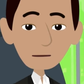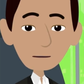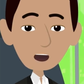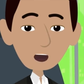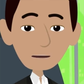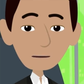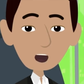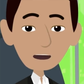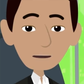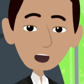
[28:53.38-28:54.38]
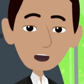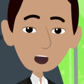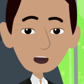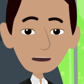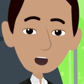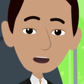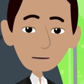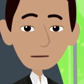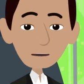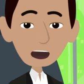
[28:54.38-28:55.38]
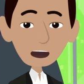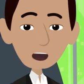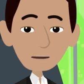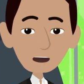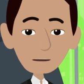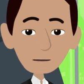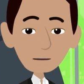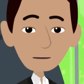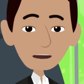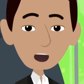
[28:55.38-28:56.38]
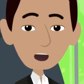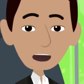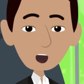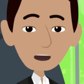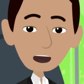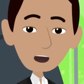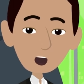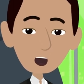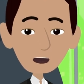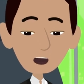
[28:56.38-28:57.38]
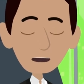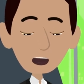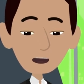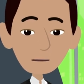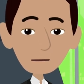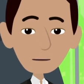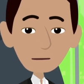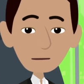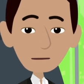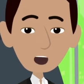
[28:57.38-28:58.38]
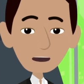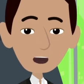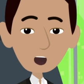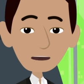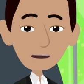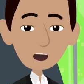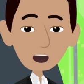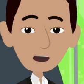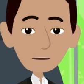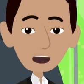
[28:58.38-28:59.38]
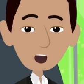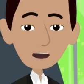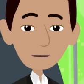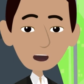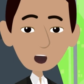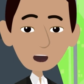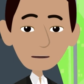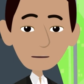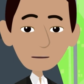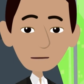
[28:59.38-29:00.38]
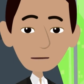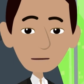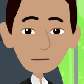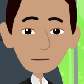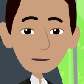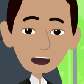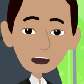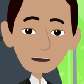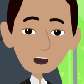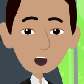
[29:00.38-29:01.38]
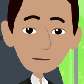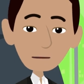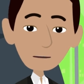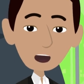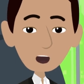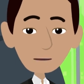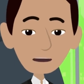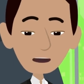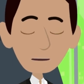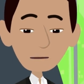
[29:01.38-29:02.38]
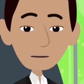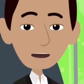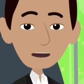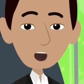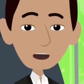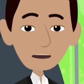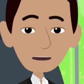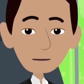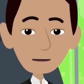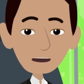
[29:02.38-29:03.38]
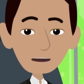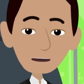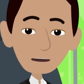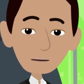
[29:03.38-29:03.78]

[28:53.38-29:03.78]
And in general, the most powerful negative limiting beliefs will be revealed unto you by the most powerful negative limiting